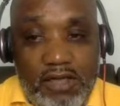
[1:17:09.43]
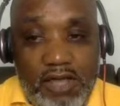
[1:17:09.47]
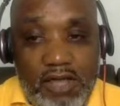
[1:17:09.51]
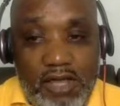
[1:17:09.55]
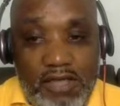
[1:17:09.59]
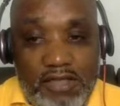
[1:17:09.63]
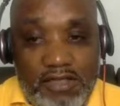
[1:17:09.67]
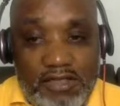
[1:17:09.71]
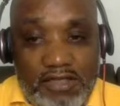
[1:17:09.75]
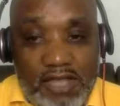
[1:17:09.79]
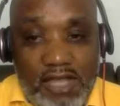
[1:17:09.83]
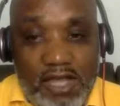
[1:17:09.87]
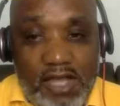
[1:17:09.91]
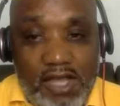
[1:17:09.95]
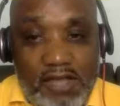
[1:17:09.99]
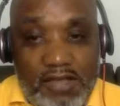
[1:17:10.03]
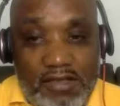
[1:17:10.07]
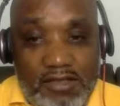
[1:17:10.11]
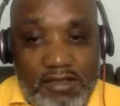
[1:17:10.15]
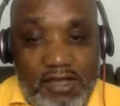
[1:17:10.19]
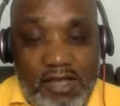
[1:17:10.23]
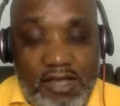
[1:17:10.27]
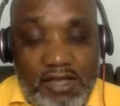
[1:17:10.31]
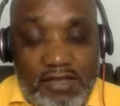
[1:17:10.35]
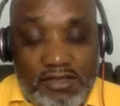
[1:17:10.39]
I
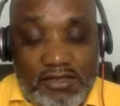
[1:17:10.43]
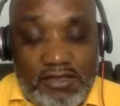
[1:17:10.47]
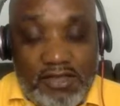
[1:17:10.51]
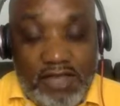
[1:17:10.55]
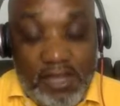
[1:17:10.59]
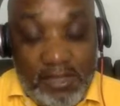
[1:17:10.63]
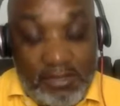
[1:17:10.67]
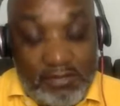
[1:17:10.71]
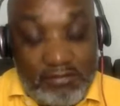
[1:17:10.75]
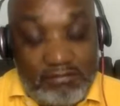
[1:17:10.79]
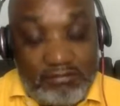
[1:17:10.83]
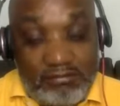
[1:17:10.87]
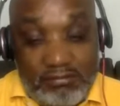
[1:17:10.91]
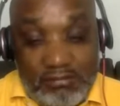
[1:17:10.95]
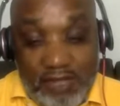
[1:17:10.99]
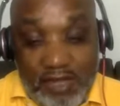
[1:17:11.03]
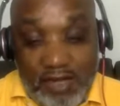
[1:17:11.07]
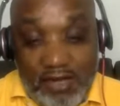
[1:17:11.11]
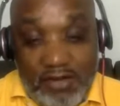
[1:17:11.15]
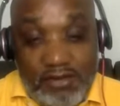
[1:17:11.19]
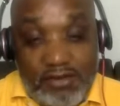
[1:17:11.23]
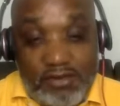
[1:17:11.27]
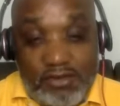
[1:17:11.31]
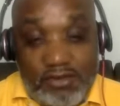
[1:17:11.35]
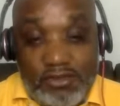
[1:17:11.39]
saw I I,
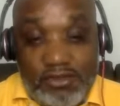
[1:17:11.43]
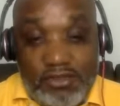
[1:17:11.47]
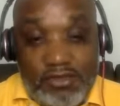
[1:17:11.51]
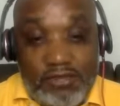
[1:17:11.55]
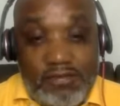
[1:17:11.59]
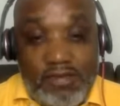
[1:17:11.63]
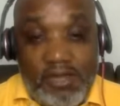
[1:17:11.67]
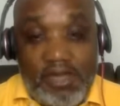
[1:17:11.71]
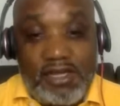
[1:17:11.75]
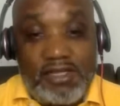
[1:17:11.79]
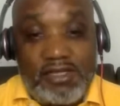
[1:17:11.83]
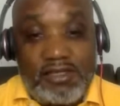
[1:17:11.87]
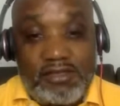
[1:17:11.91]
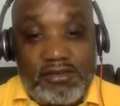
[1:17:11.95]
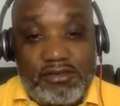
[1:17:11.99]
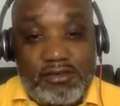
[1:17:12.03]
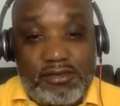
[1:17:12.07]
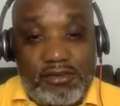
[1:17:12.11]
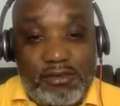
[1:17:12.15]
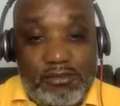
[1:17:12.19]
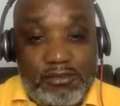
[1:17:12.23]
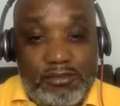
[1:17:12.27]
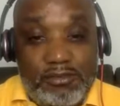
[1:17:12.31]
I don't know somebody